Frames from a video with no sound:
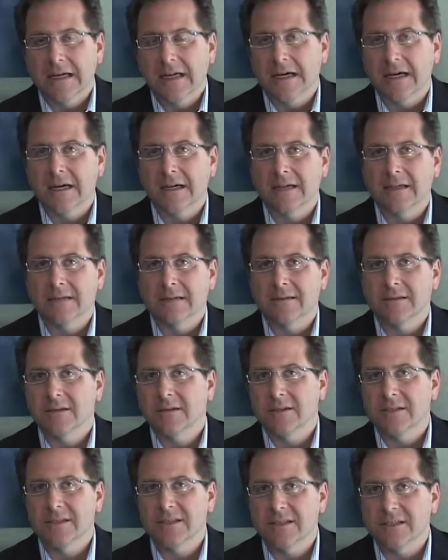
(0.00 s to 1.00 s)
uh,
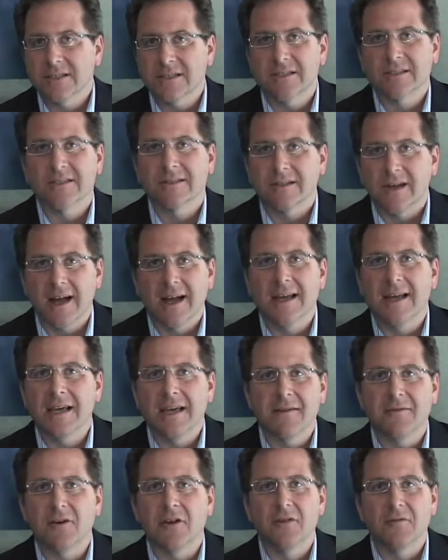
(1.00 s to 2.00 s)
there is this
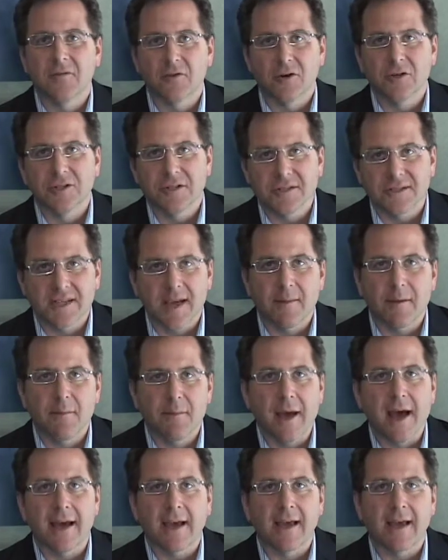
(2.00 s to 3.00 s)
idea of convergence
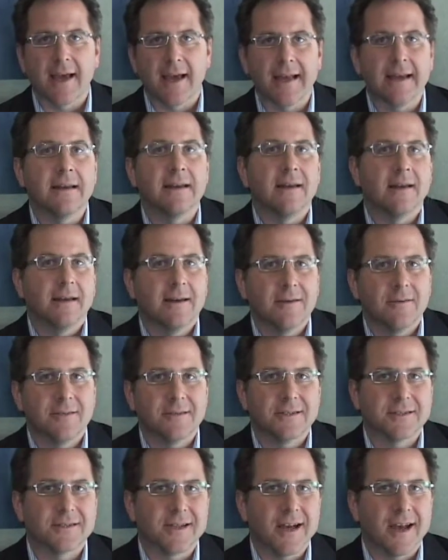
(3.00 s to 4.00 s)
coming back again,
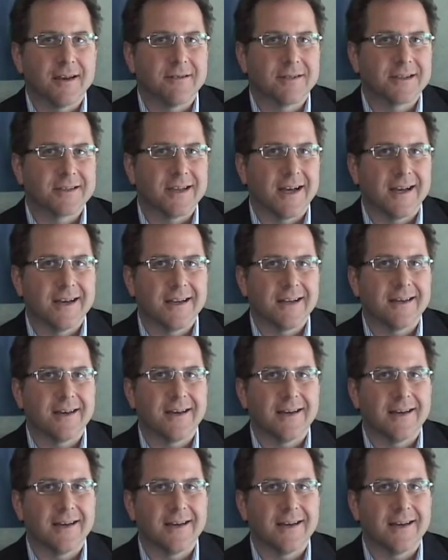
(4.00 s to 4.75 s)
which is kind of exciting.